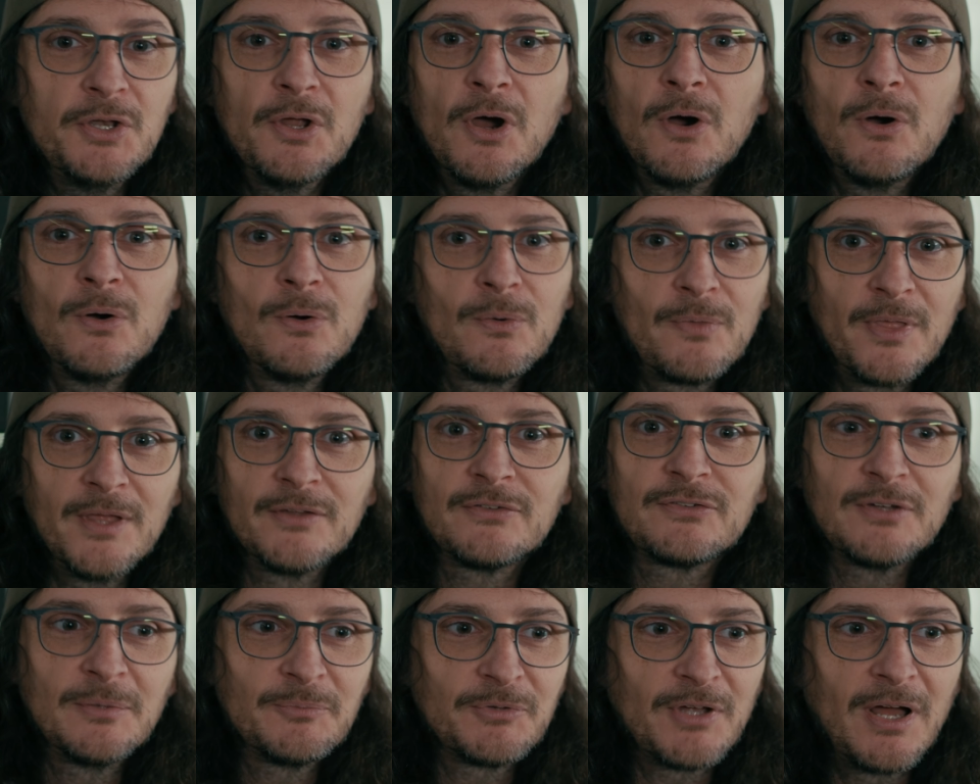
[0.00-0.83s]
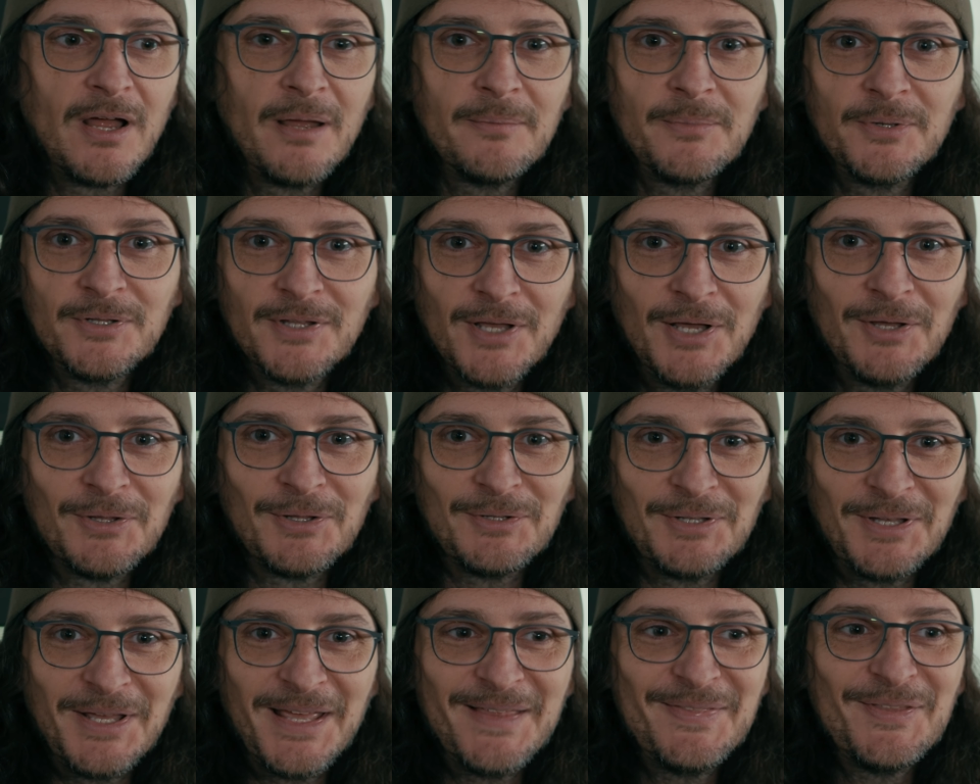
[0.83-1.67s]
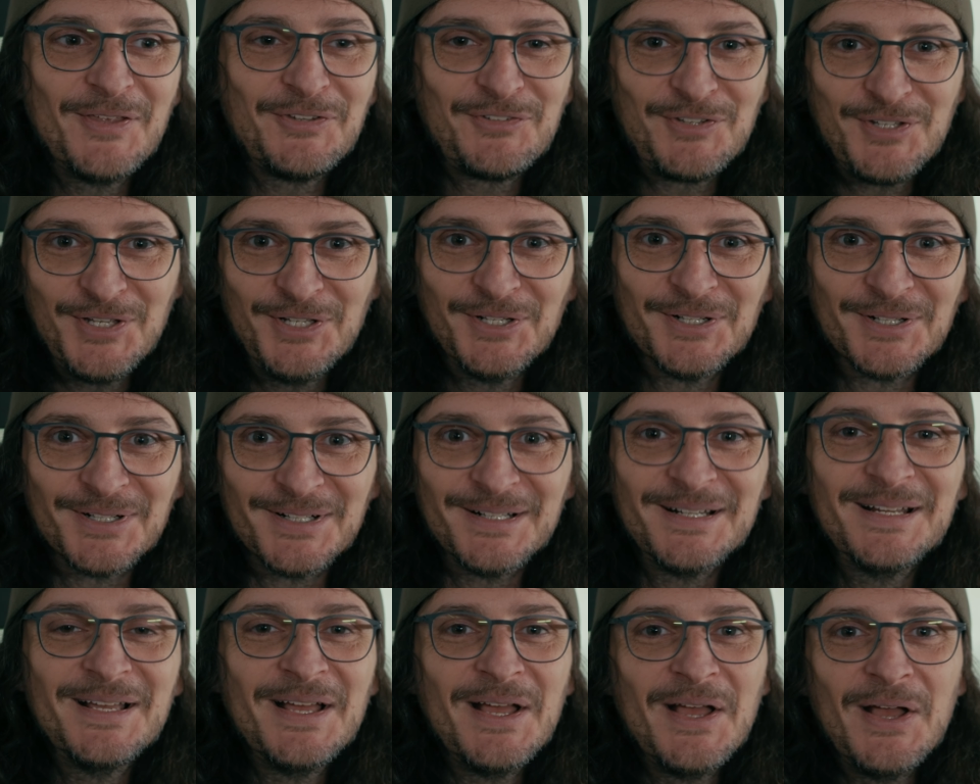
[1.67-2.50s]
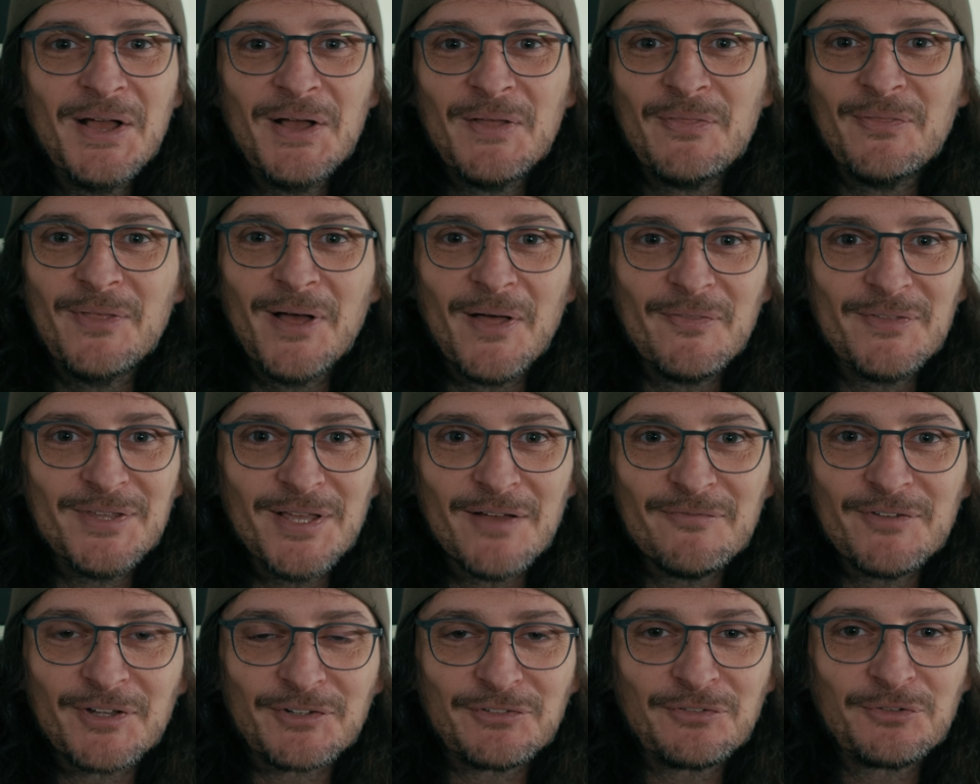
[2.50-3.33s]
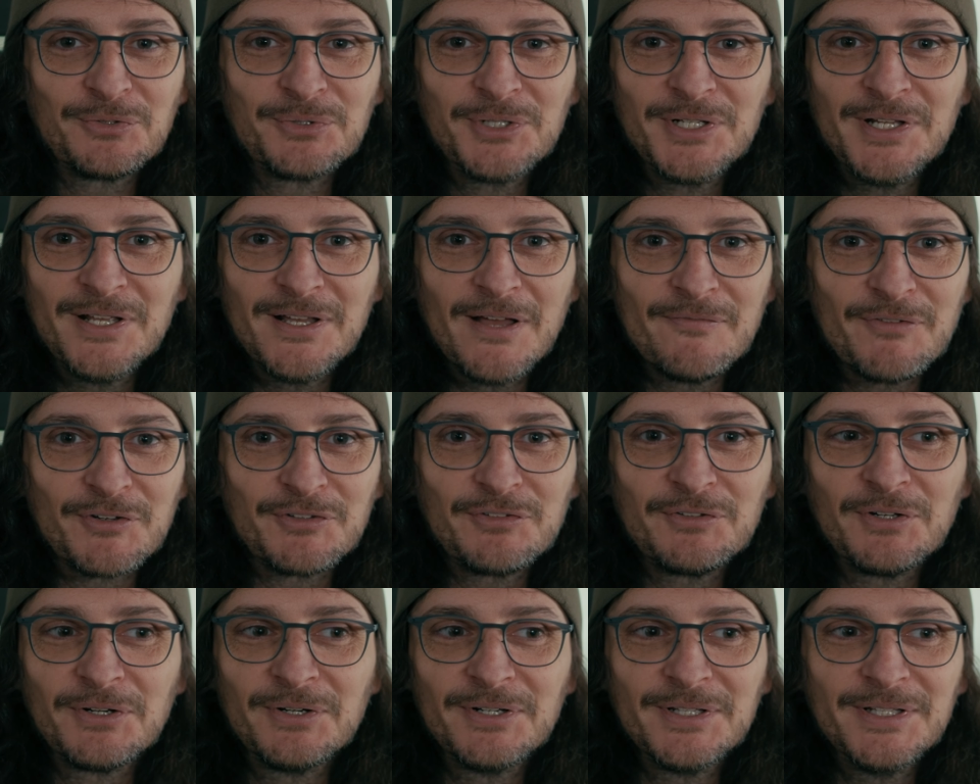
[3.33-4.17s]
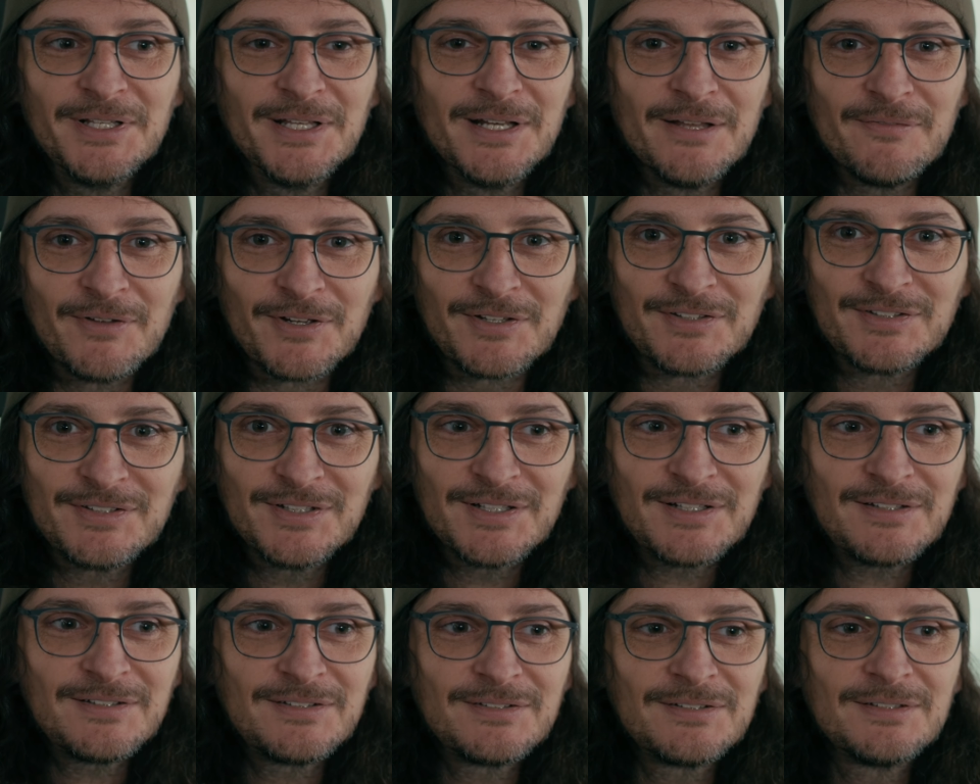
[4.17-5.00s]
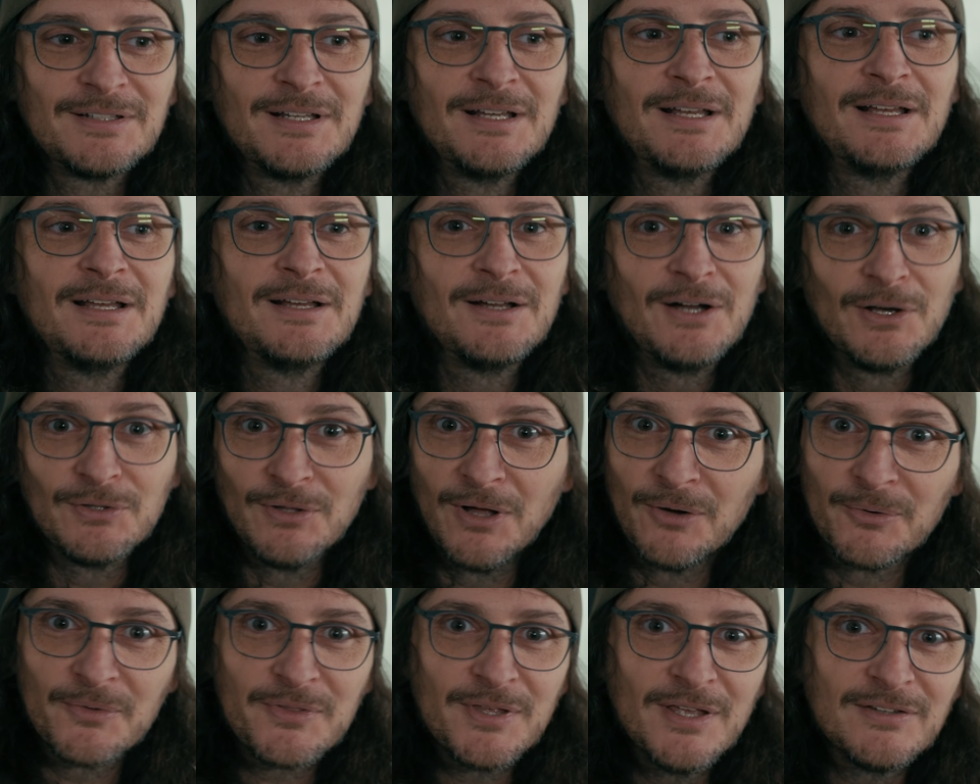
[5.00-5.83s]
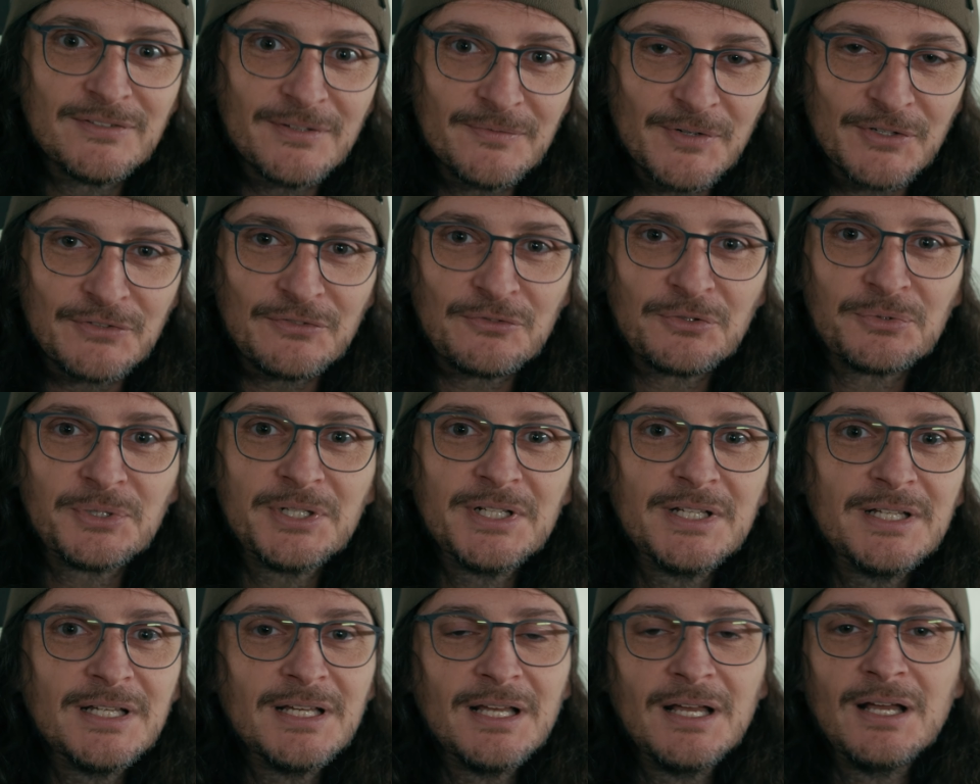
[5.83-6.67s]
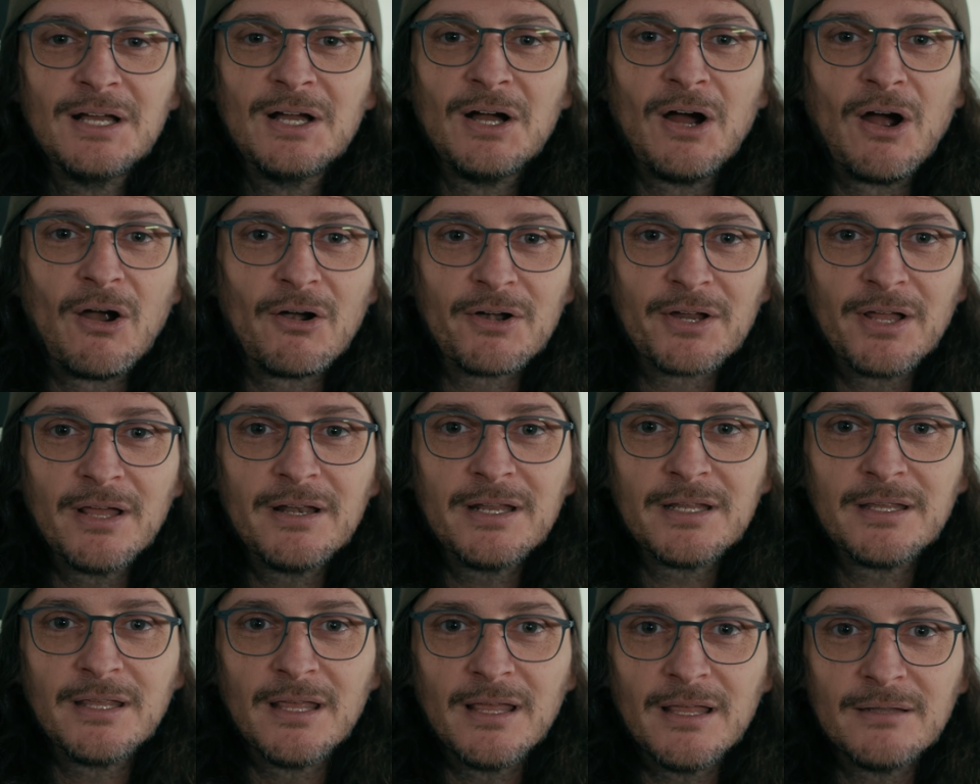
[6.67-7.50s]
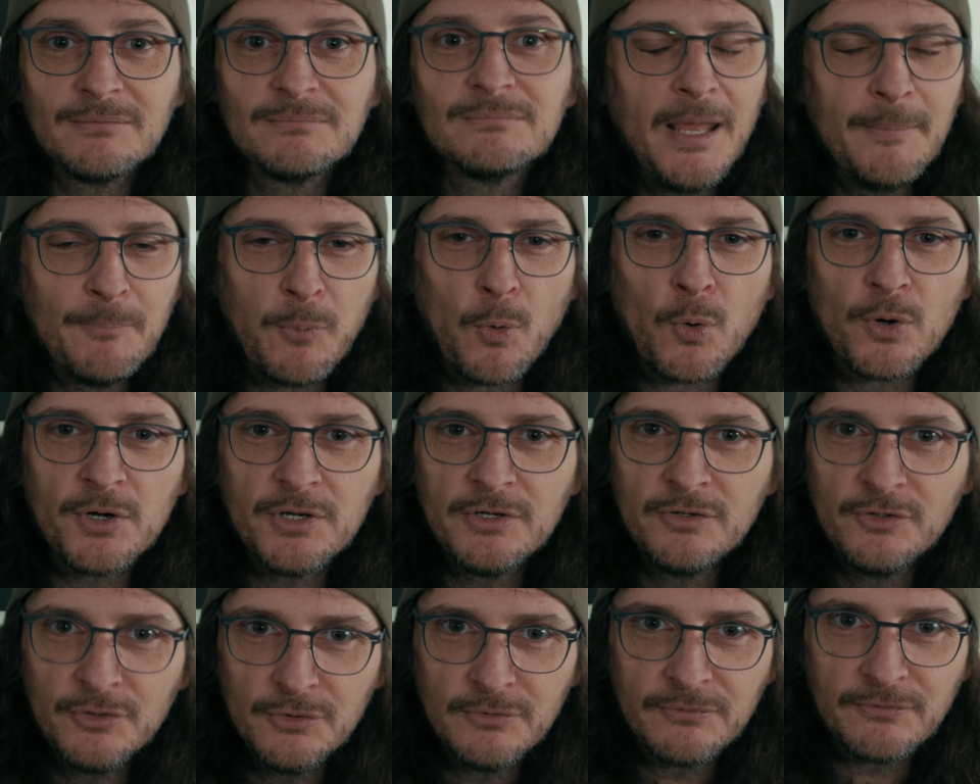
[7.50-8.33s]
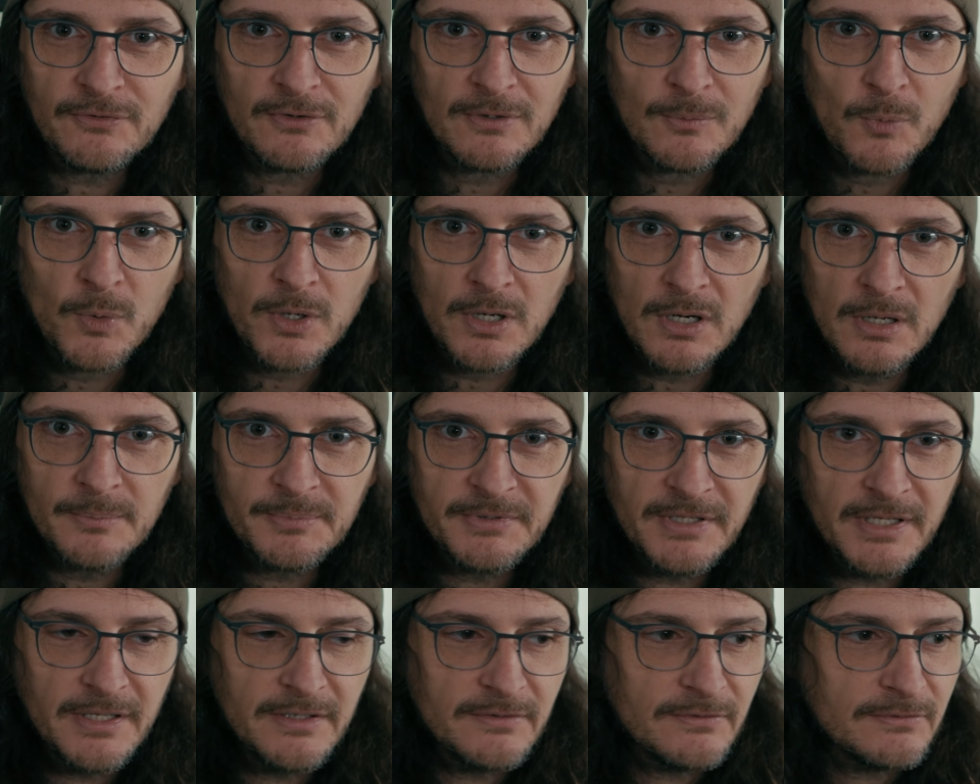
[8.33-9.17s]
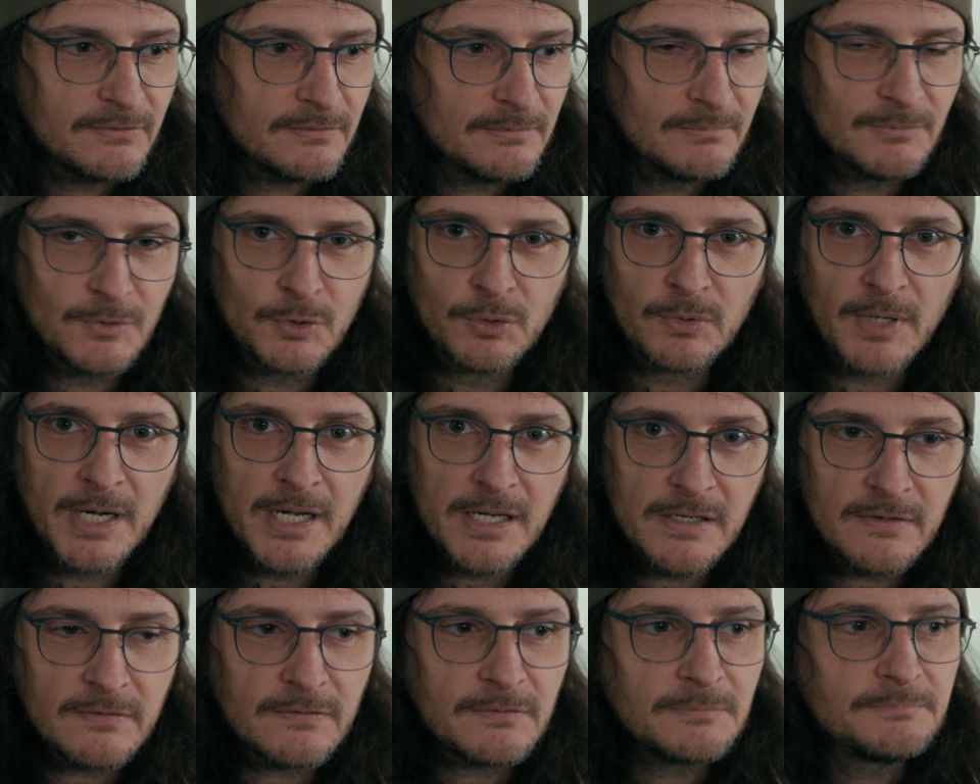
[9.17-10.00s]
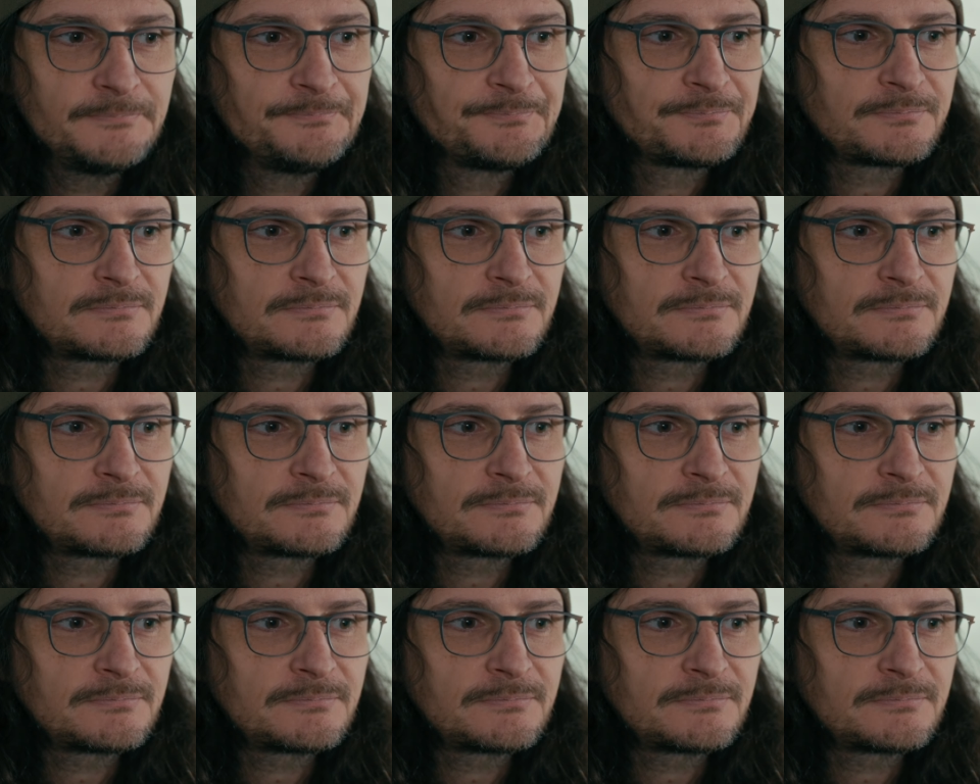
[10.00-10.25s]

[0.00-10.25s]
know that sometime in this year that the FX3, FX30, and FX6, along with the A7S III, are going to get important new firmware updates. Great.